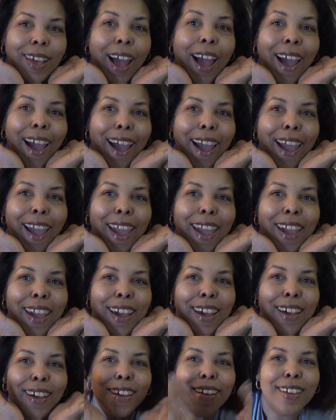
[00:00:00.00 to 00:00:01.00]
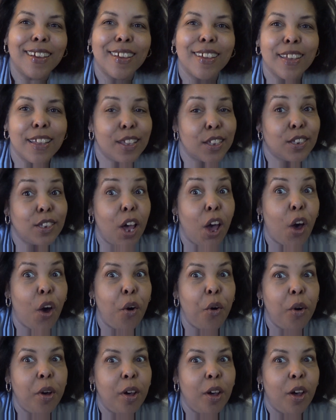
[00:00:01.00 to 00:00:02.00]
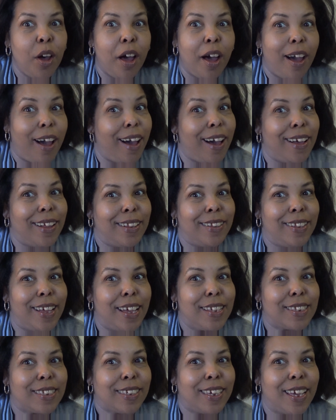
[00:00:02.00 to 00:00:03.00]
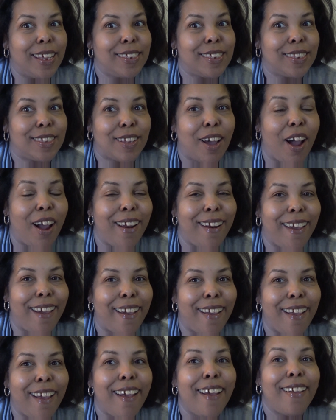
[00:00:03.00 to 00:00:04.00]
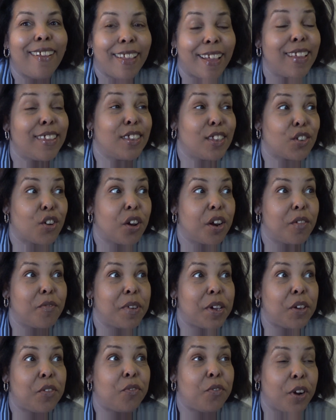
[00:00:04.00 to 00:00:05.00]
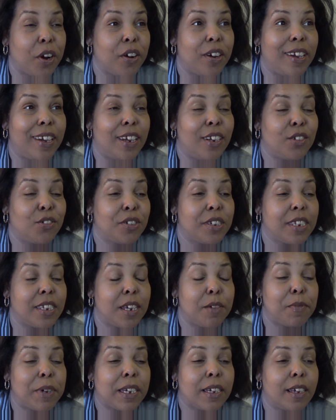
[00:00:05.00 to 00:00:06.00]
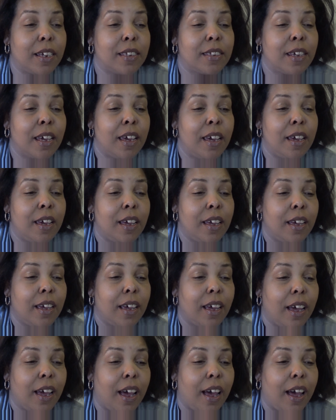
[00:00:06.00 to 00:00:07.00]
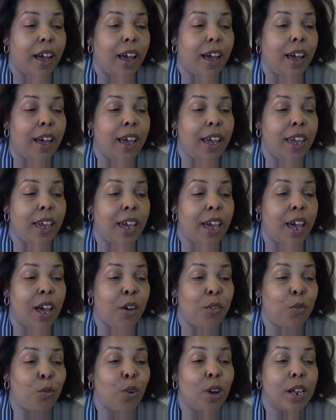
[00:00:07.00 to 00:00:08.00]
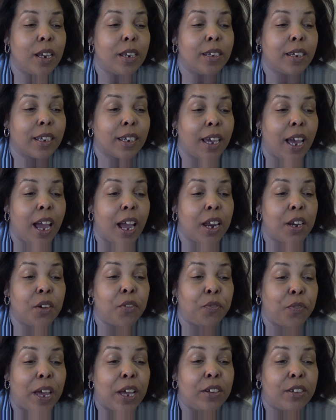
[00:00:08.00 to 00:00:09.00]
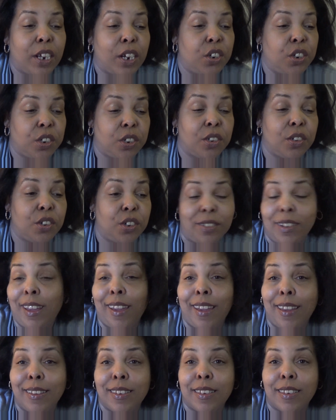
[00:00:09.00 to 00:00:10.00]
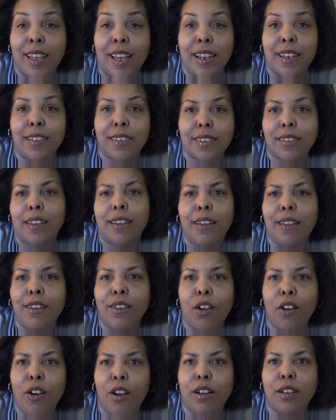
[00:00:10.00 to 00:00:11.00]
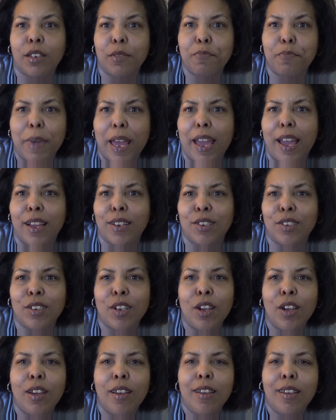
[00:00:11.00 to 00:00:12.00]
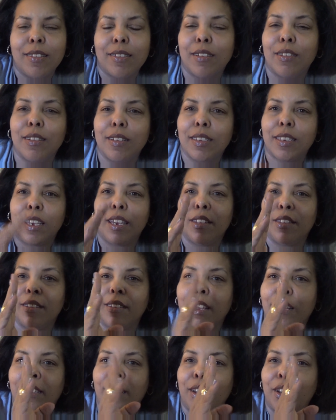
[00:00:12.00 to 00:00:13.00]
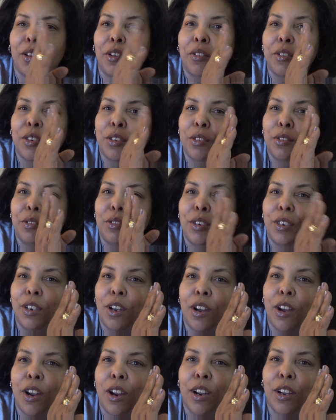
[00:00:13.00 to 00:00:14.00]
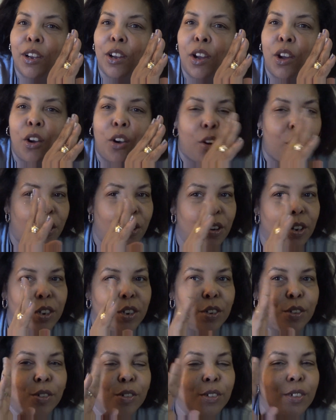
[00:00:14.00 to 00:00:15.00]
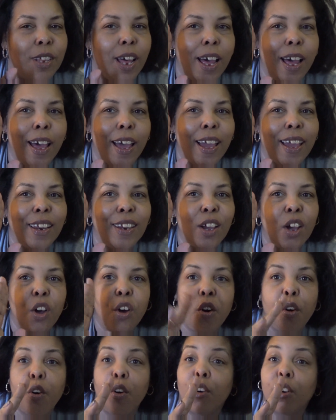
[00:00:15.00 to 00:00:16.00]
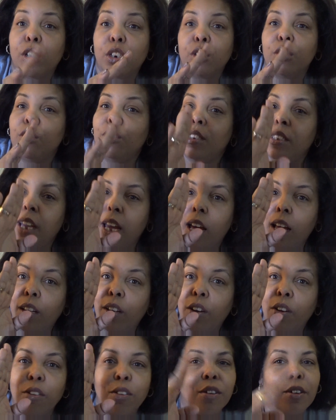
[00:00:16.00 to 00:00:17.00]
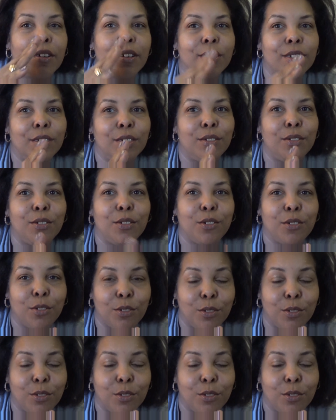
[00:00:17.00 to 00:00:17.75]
Hi! So, let's get started. This is going to be very interesting because I have one of the kind of foundation shades that is kind of hard to match. So it's either that they go too dark or too light or too yellow or too